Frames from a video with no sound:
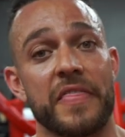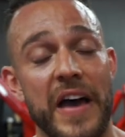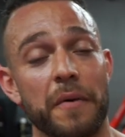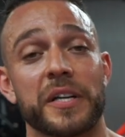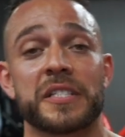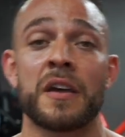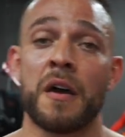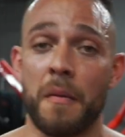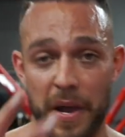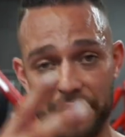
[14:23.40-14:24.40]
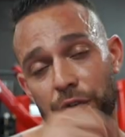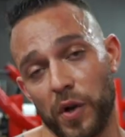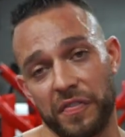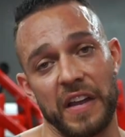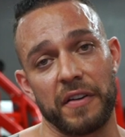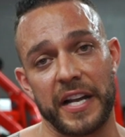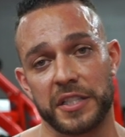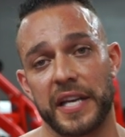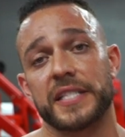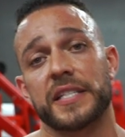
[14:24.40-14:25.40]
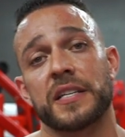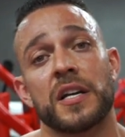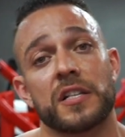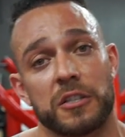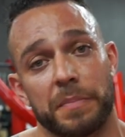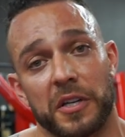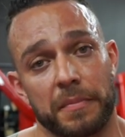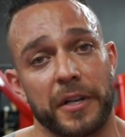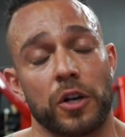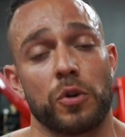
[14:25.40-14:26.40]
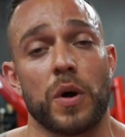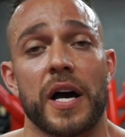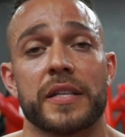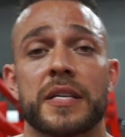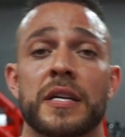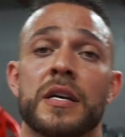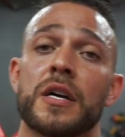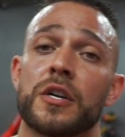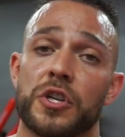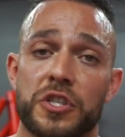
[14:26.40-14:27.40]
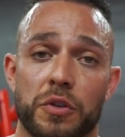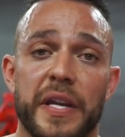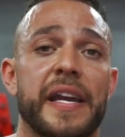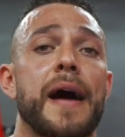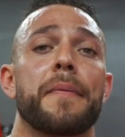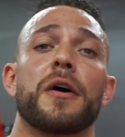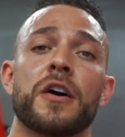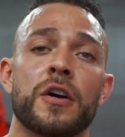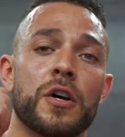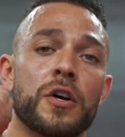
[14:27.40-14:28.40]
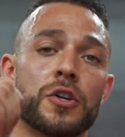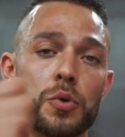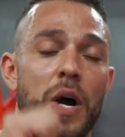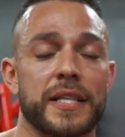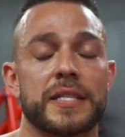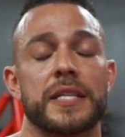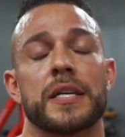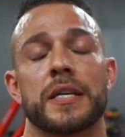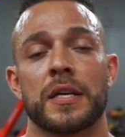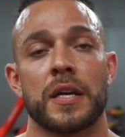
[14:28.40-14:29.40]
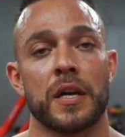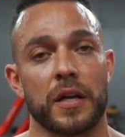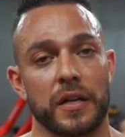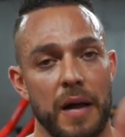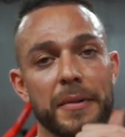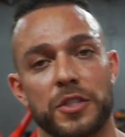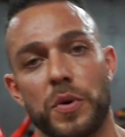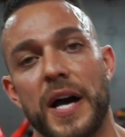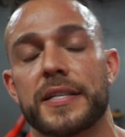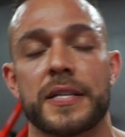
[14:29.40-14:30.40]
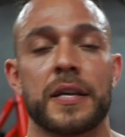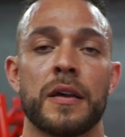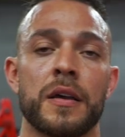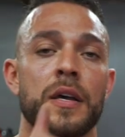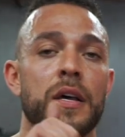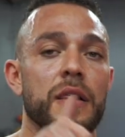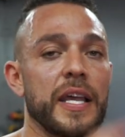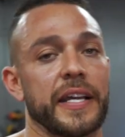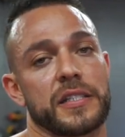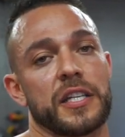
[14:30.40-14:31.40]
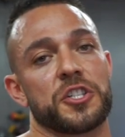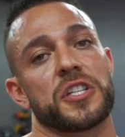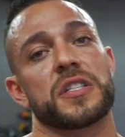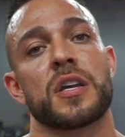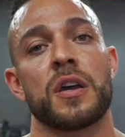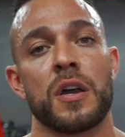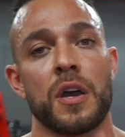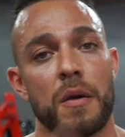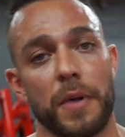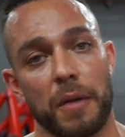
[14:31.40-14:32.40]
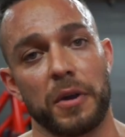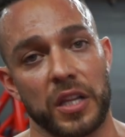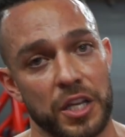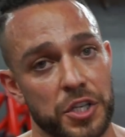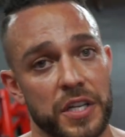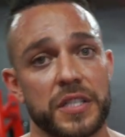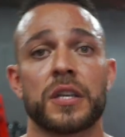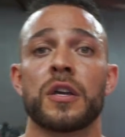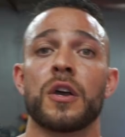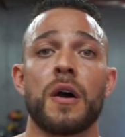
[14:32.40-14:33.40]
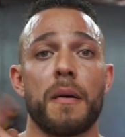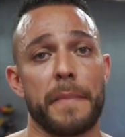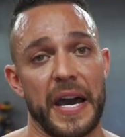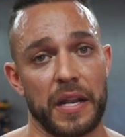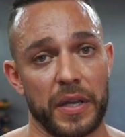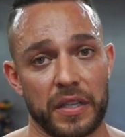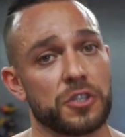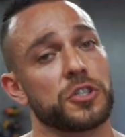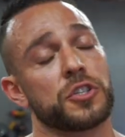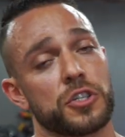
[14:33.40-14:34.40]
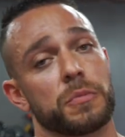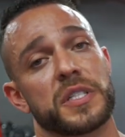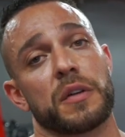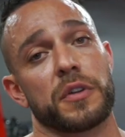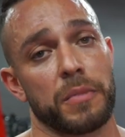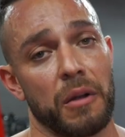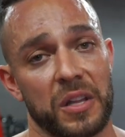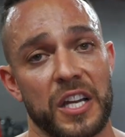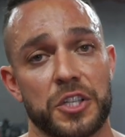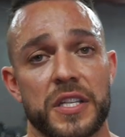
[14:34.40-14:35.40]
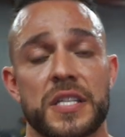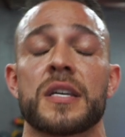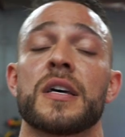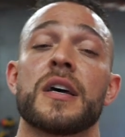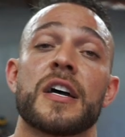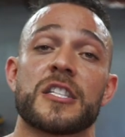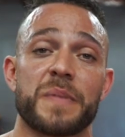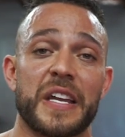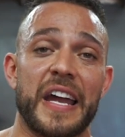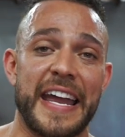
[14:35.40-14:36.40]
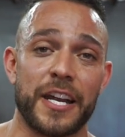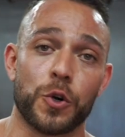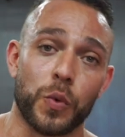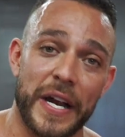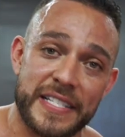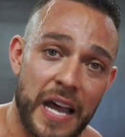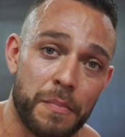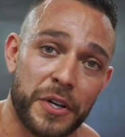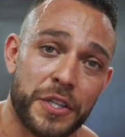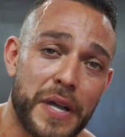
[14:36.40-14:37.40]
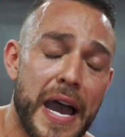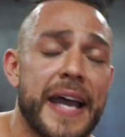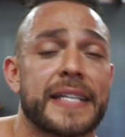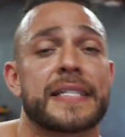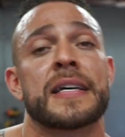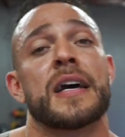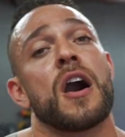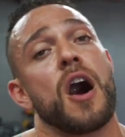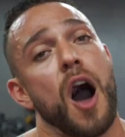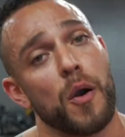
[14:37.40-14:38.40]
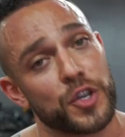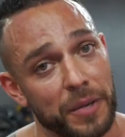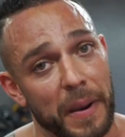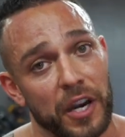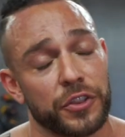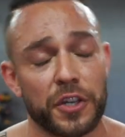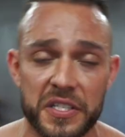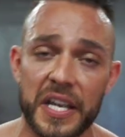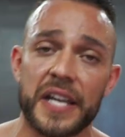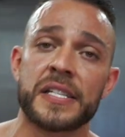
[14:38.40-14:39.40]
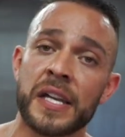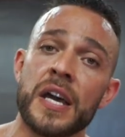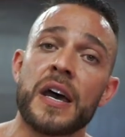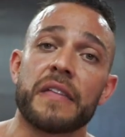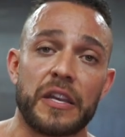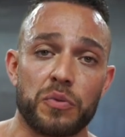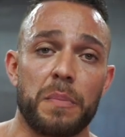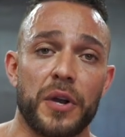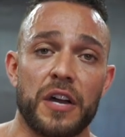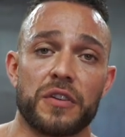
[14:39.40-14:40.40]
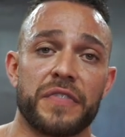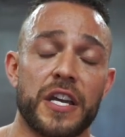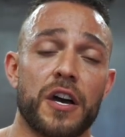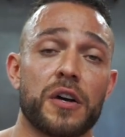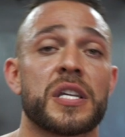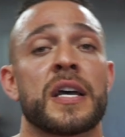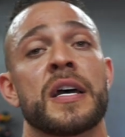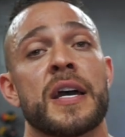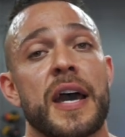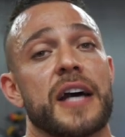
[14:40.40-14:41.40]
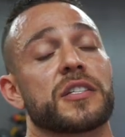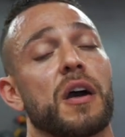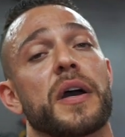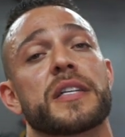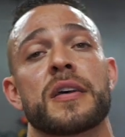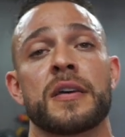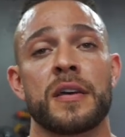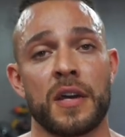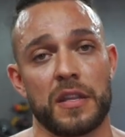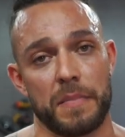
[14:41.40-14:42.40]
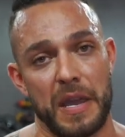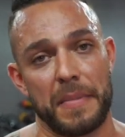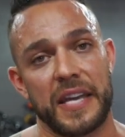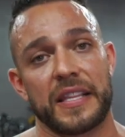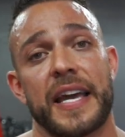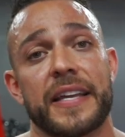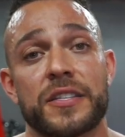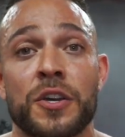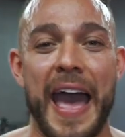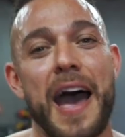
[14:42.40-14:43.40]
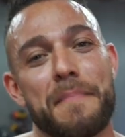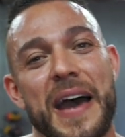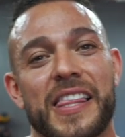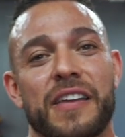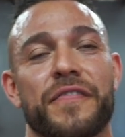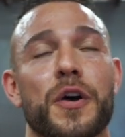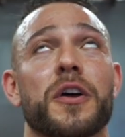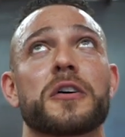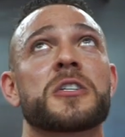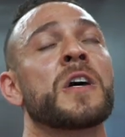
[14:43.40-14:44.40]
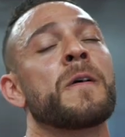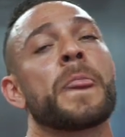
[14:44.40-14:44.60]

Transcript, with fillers: That was my four favorite exercises to building bigger quads. Just to recap, squats, goblet squats, leg extensions, barbell lunges, bodyweight lunges to superset with your barbell lunges. It's been a great time with you guys. always check back on Thursdays. That's when we put out new videos. As always, the man behind the lens, at Matt Lean Photos.